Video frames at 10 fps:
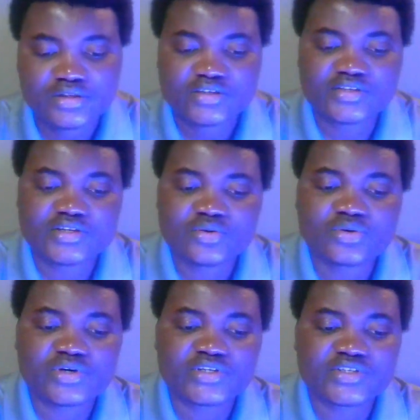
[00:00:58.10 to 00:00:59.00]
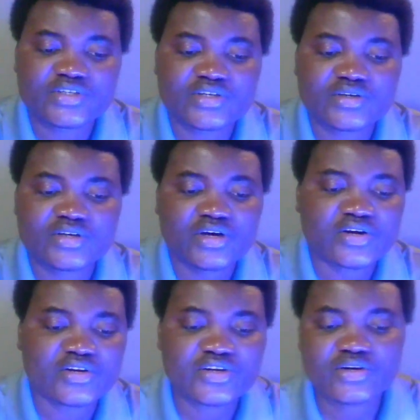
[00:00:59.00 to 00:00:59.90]
The CEO is a
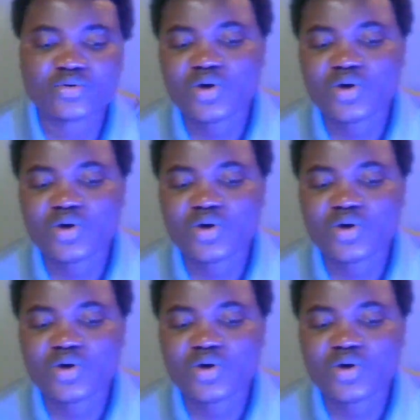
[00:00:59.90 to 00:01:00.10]
Ghanaian,